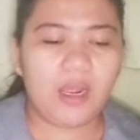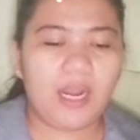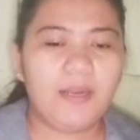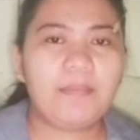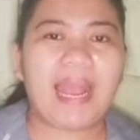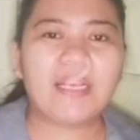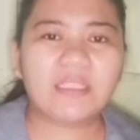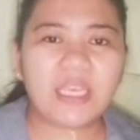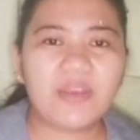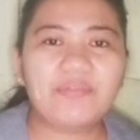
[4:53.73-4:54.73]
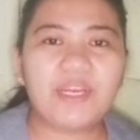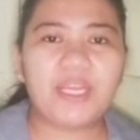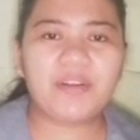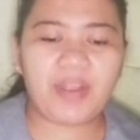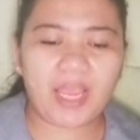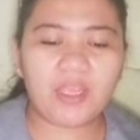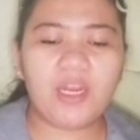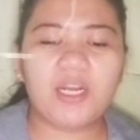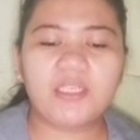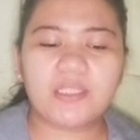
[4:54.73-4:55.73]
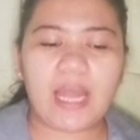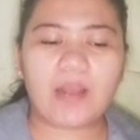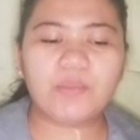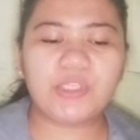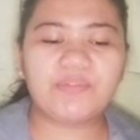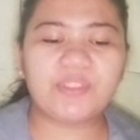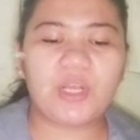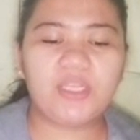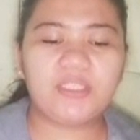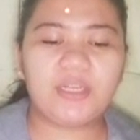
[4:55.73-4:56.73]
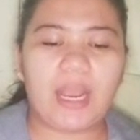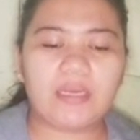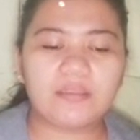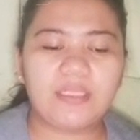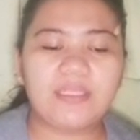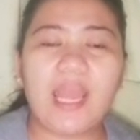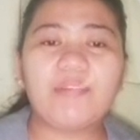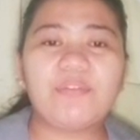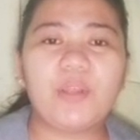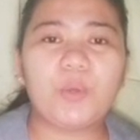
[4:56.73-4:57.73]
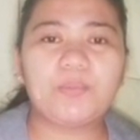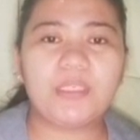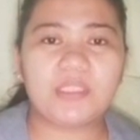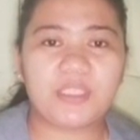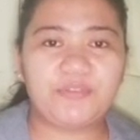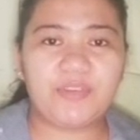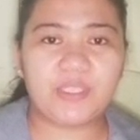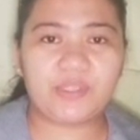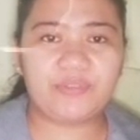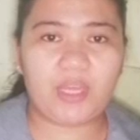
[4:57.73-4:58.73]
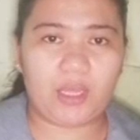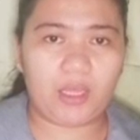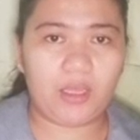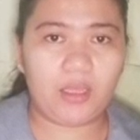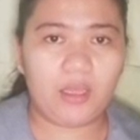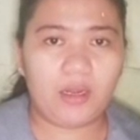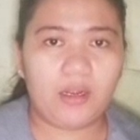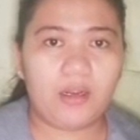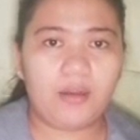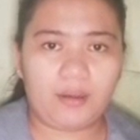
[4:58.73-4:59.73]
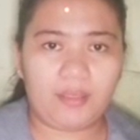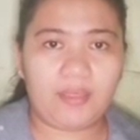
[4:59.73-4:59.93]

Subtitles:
are massive irregular slabs of solid rock that envelope the surface of the Earth.